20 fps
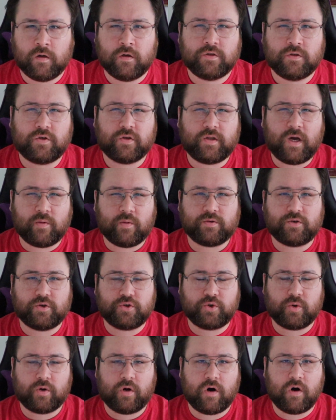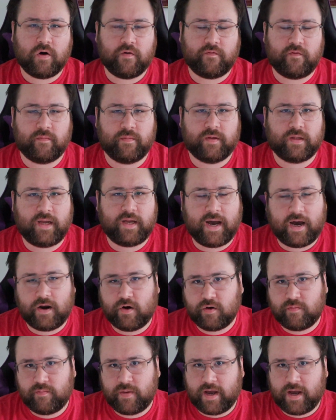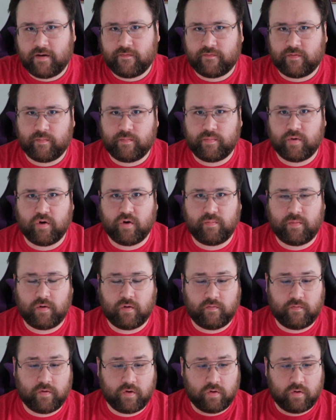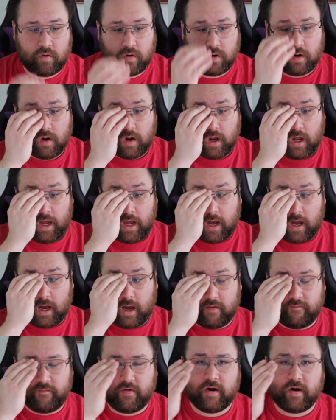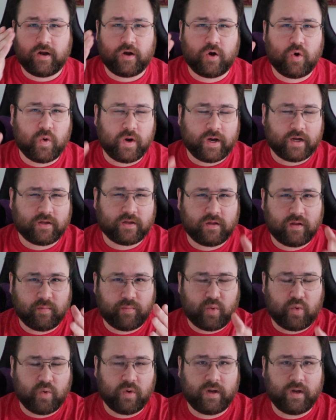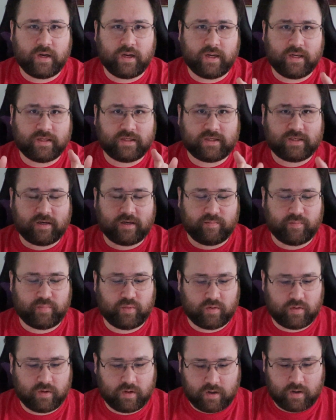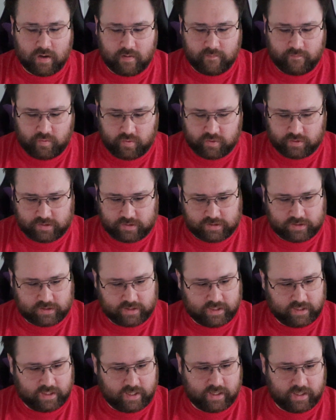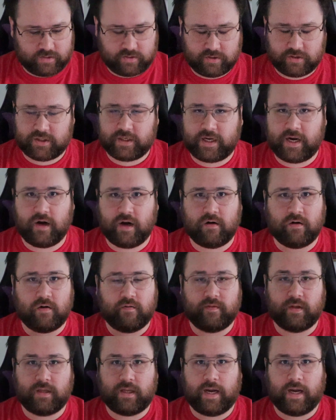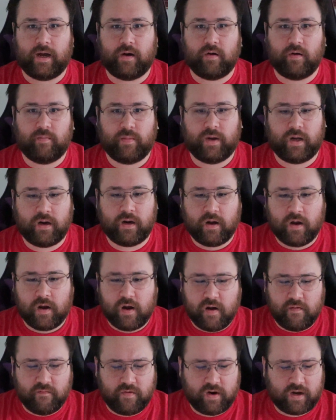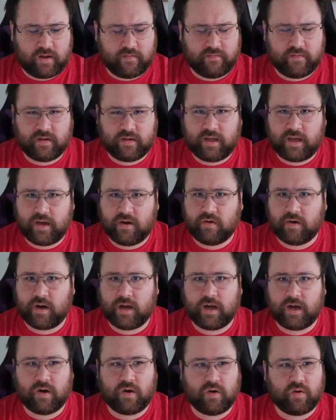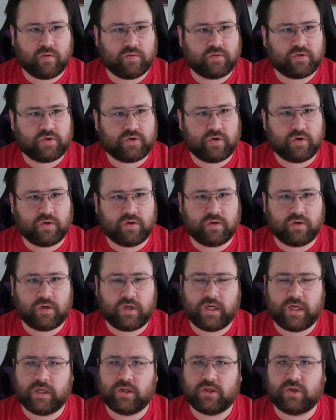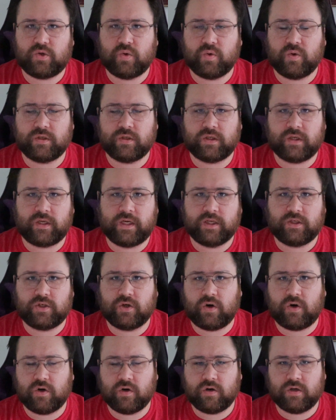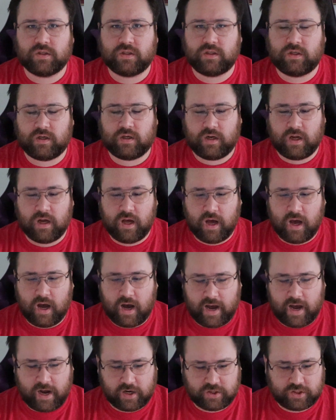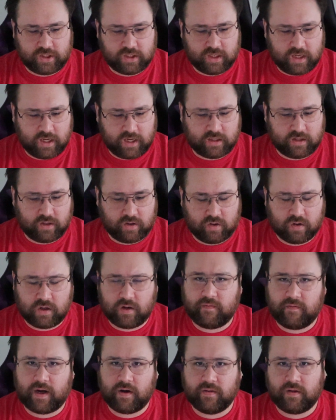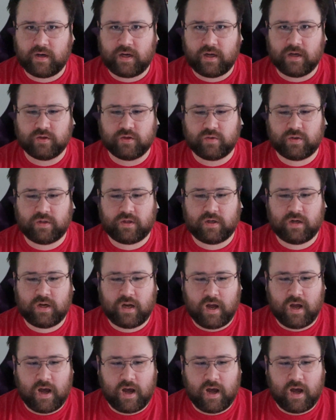So that was the short horror film, The Tattered Man, from Burnt Mill Road. Very quick, to the point, and simple. Of course, the kids are scared of the Tattered Man. Very different take on how certain kids' stories and kids' horror is done. I actually like the look of how the nails were done.